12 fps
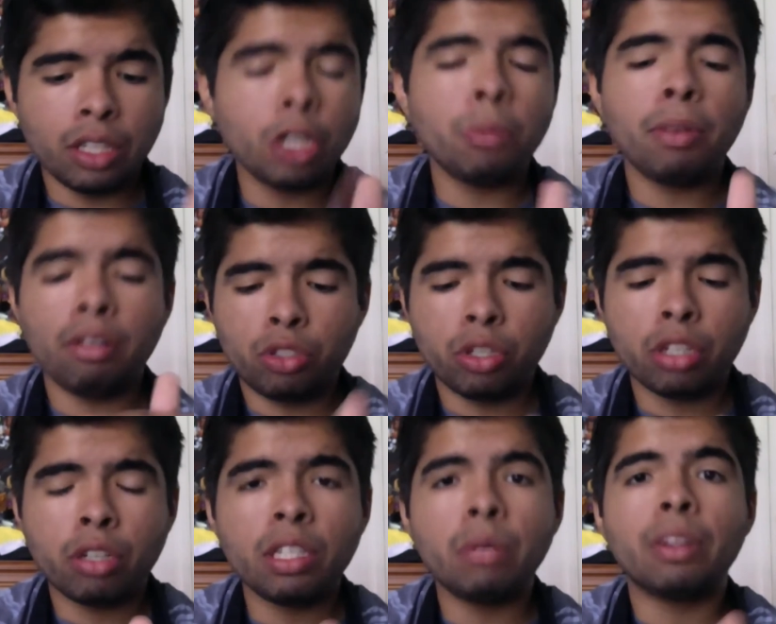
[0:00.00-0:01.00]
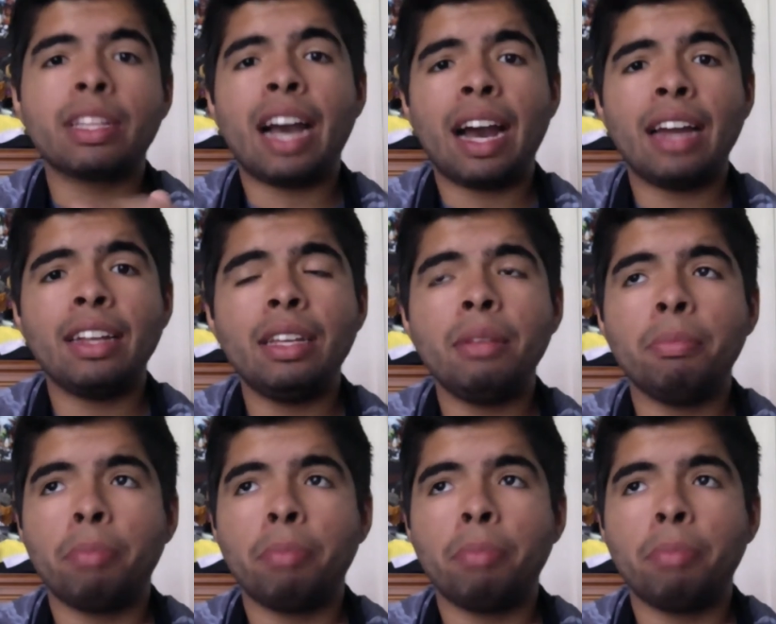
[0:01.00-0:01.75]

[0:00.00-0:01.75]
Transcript: little bit of trickery with Karin,